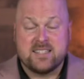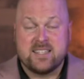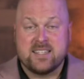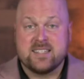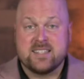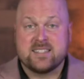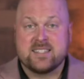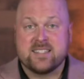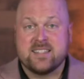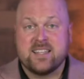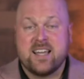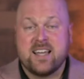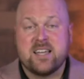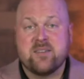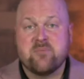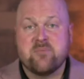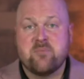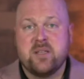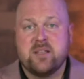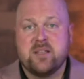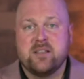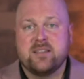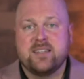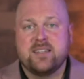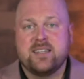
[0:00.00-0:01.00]
that it's a
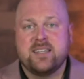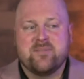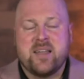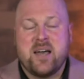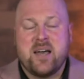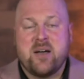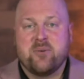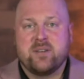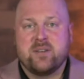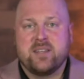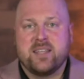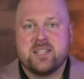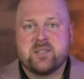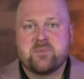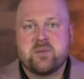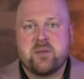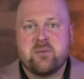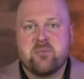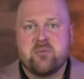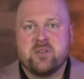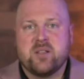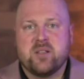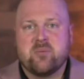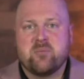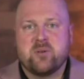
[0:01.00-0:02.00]
liability. That one gets
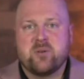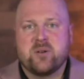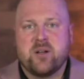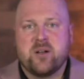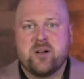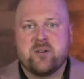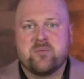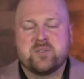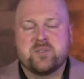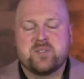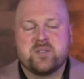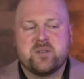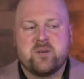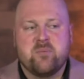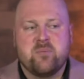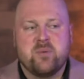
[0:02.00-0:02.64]
people up in arms.